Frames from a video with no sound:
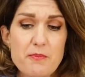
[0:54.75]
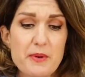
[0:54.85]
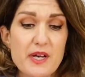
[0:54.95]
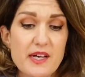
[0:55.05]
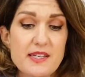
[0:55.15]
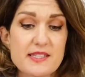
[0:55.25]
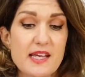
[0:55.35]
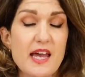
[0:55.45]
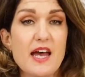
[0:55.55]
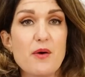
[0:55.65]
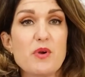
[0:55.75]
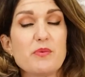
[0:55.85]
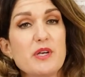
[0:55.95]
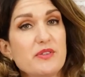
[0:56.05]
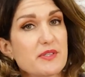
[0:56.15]
But we
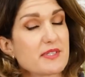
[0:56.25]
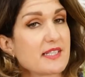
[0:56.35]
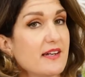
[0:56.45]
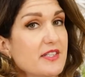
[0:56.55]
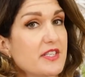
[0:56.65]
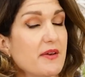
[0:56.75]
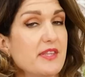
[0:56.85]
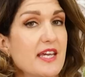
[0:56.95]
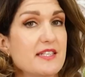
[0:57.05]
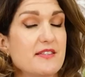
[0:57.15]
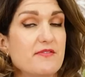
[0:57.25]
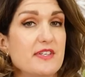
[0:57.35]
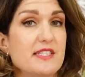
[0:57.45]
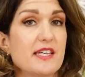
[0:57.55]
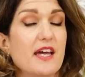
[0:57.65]
will do a slideshow at the end of the
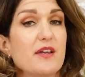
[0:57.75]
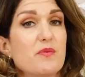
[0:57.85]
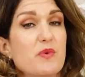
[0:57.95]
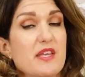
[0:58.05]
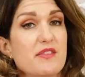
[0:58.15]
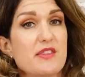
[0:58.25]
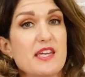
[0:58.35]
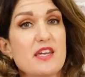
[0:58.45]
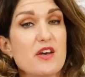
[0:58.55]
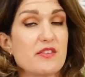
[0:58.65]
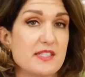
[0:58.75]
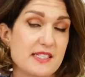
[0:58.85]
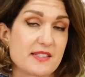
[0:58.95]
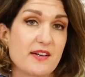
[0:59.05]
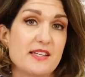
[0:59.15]
video with the other
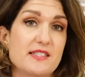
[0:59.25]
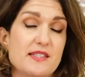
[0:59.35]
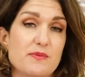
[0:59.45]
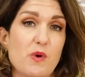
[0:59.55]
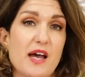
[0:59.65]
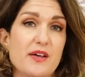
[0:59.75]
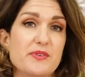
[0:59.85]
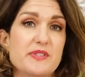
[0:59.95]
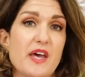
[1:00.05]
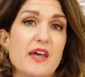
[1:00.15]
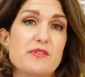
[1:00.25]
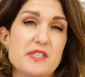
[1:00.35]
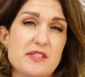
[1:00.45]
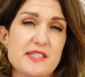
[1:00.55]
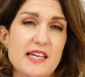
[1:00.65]
designs as well, so
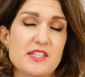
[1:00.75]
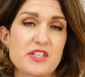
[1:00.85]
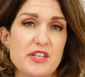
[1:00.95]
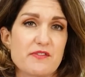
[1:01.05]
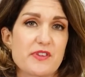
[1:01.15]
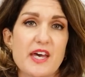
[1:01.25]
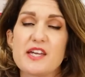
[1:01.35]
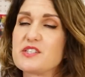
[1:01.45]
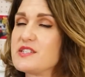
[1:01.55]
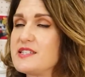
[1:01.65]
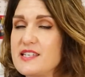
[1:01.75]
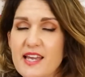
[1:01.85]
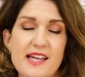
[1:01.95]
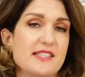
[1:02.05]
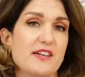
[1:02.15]
do stay tuned for that just in
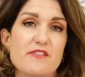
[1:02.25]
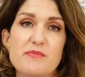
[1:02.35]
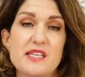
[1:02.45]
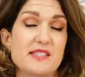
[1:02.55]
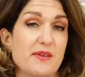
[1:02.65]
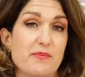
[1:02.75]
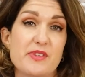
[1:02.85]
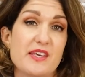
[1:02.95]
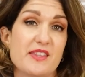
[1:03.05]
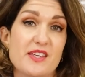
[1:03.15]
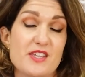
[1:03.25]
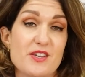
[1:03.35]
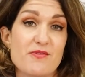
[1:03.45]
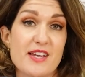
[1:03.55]
case I've missed something that you